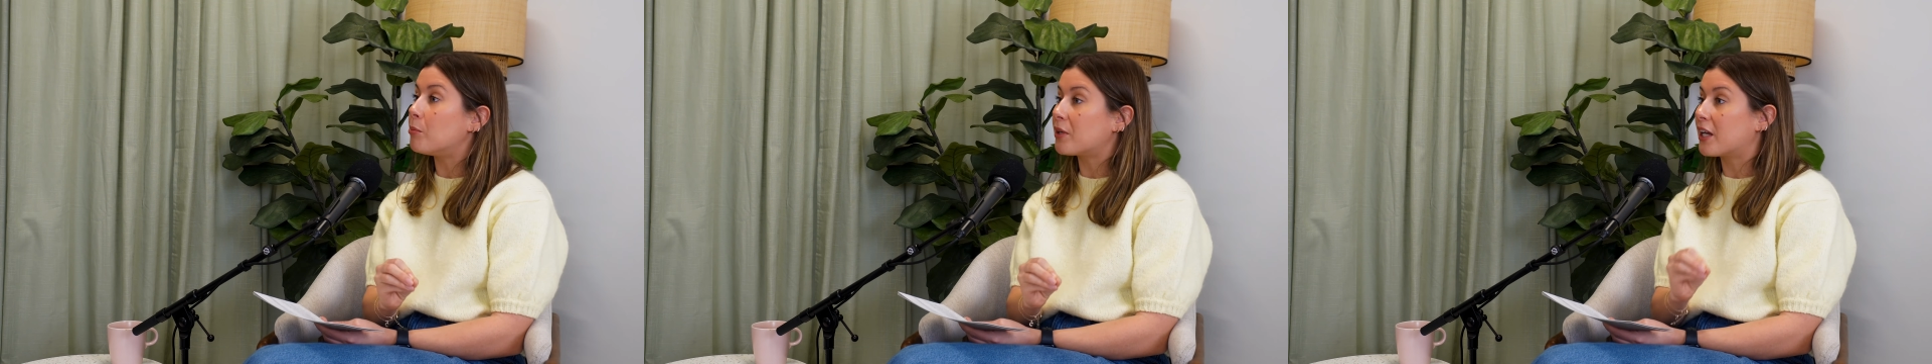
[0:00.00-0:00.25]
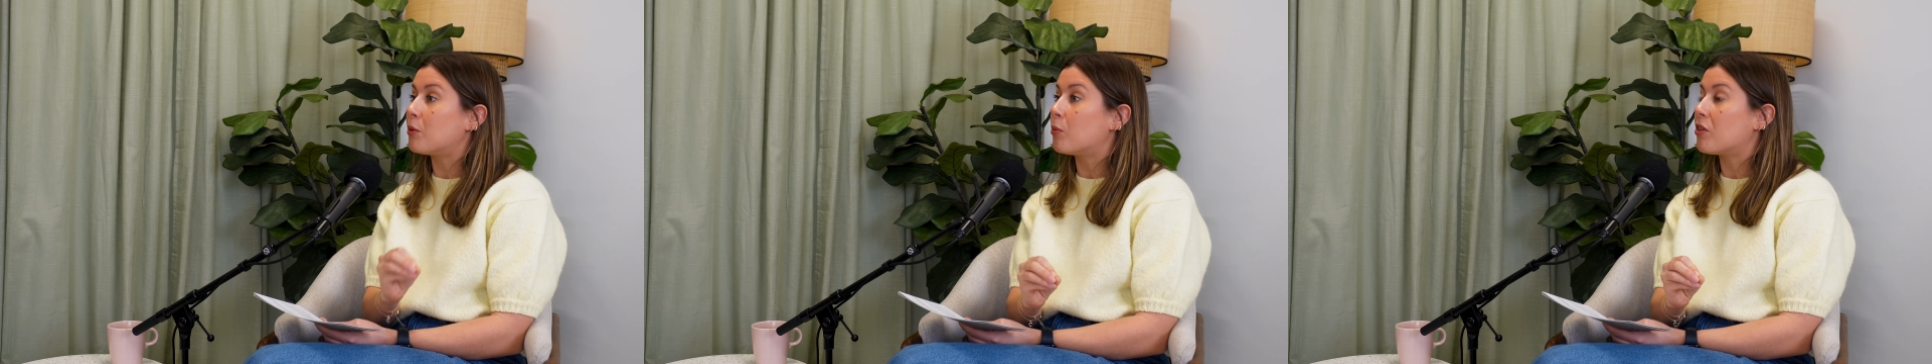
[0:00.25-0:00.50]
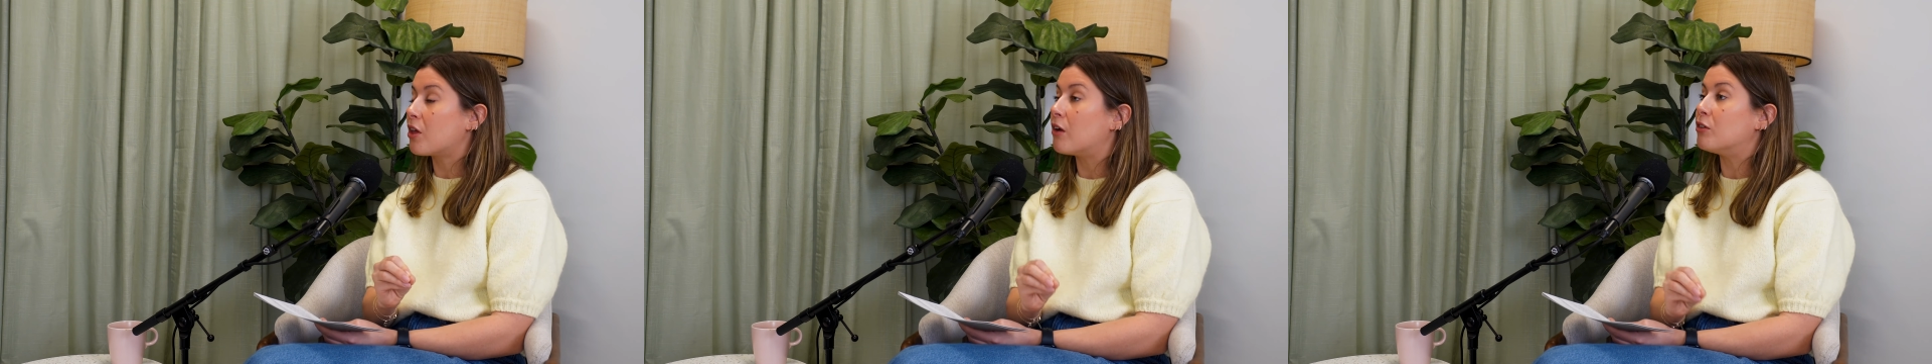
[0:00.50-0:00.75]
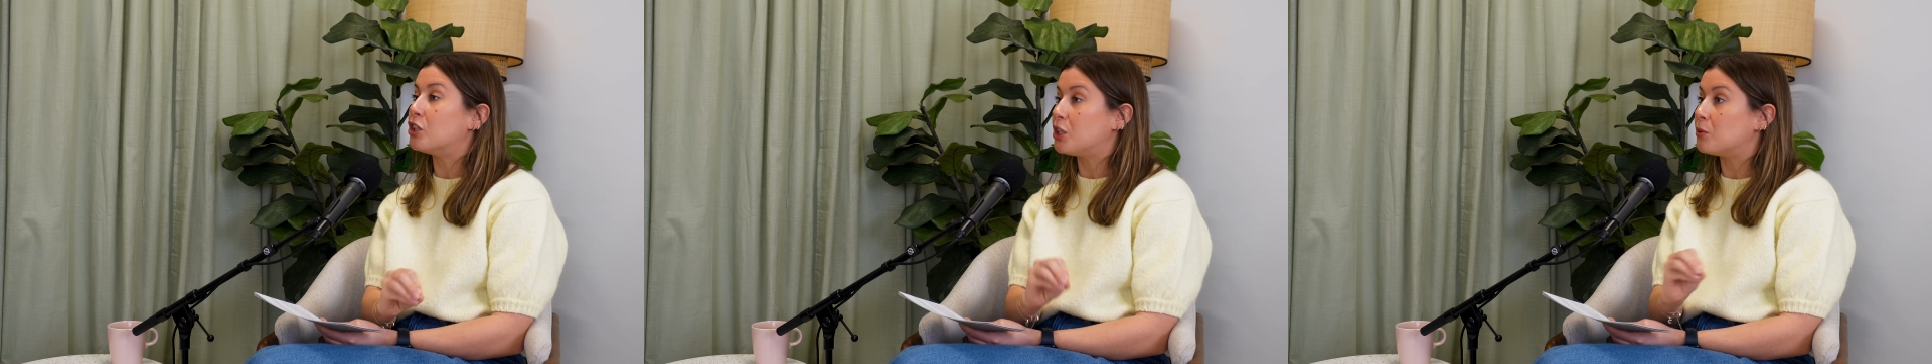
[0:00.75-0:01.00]
beginning with her
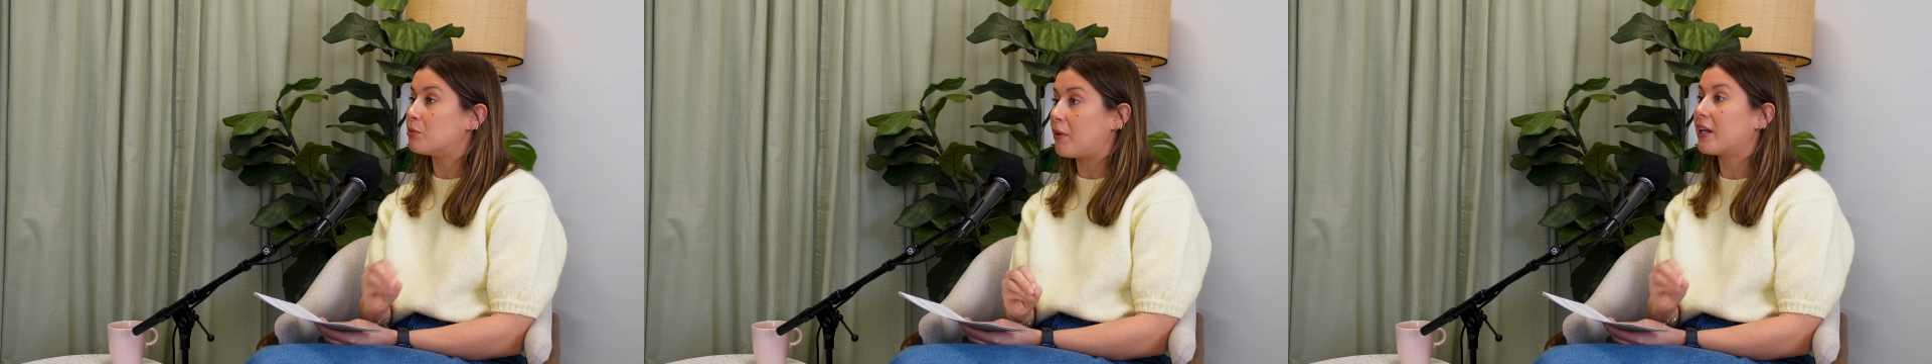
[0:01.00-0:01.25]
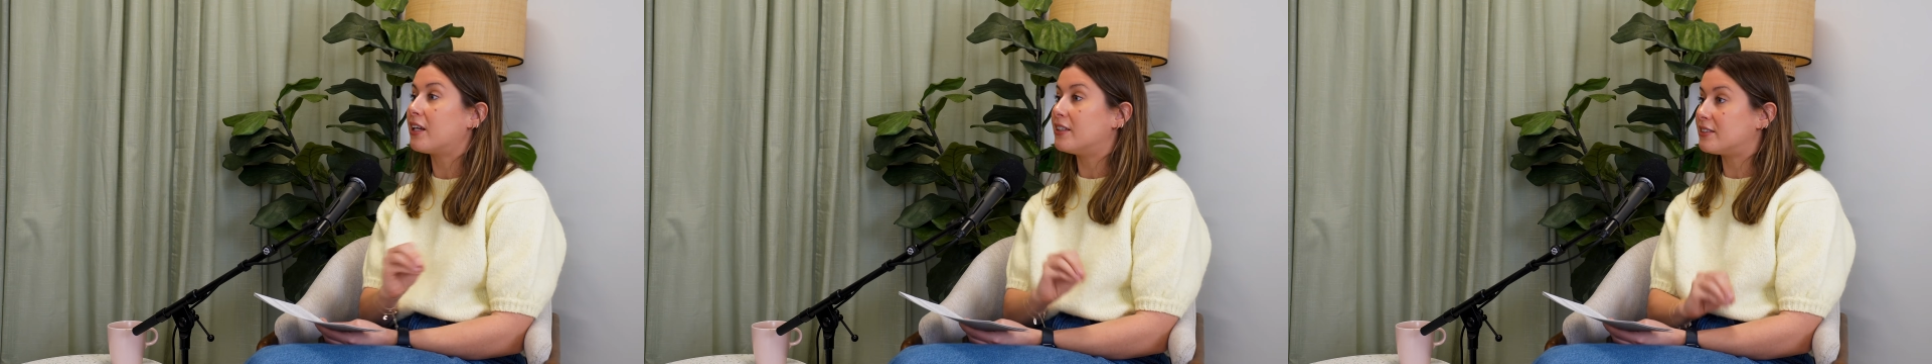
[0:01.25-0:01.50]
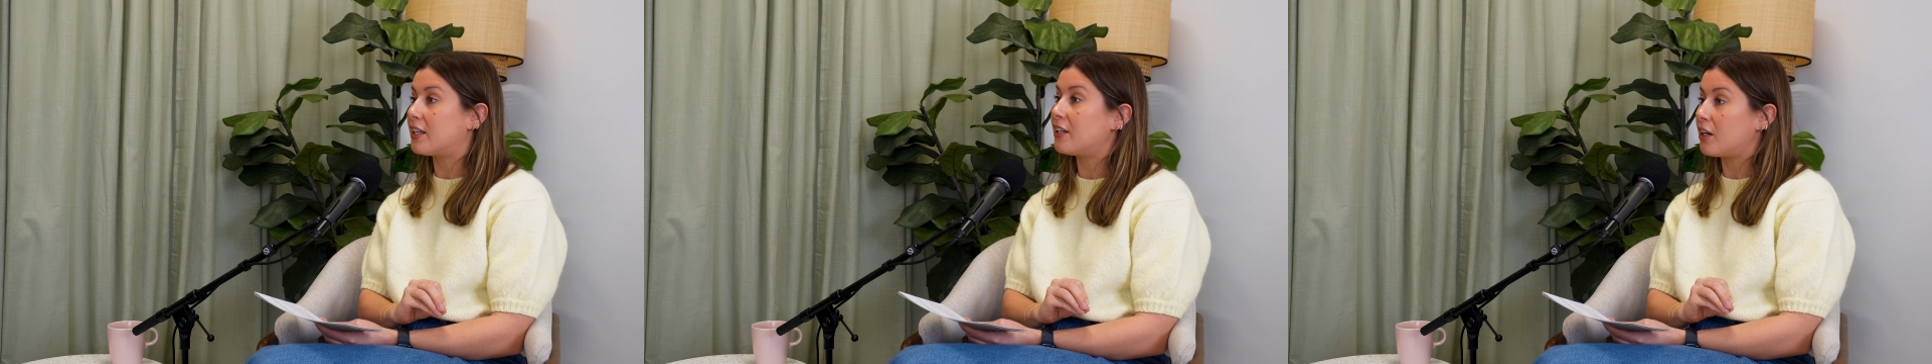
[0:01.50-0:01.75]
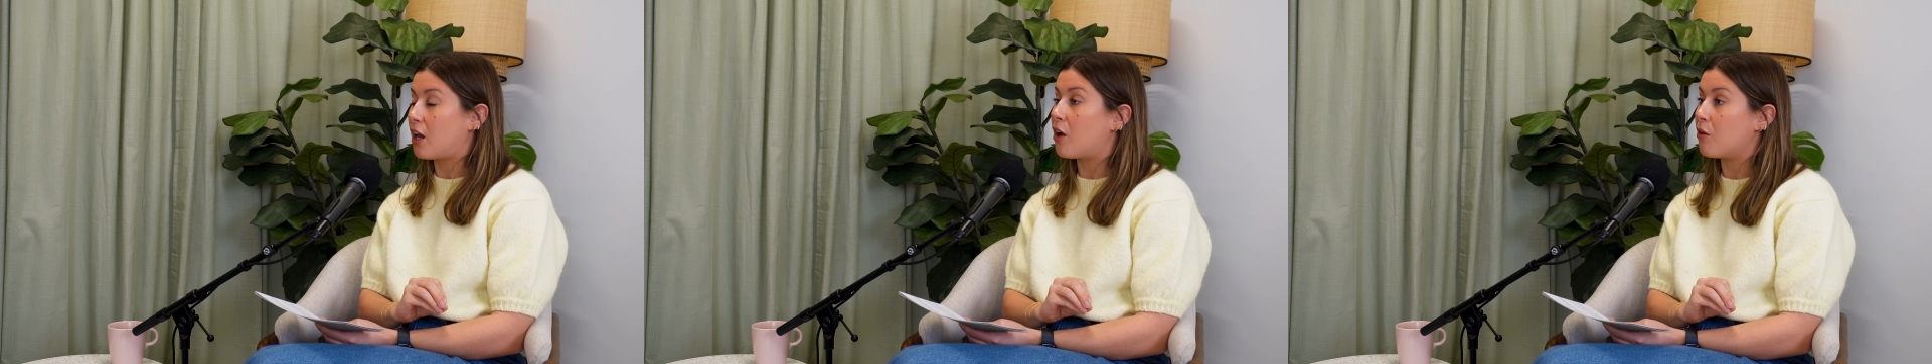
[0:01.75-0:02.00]
and she was making it and
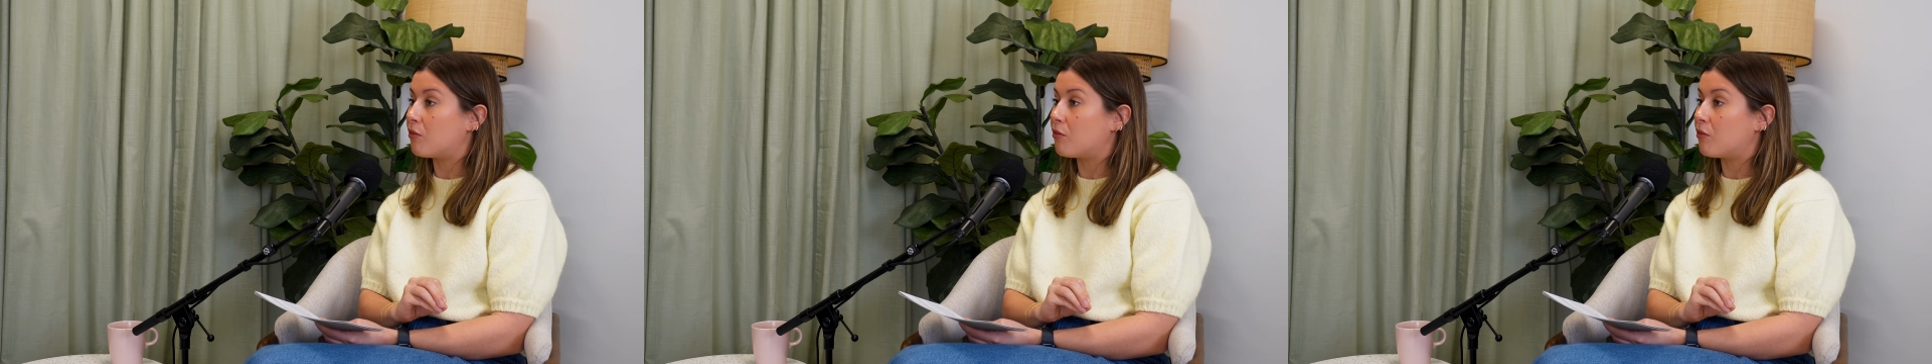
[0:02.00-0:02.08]
sending it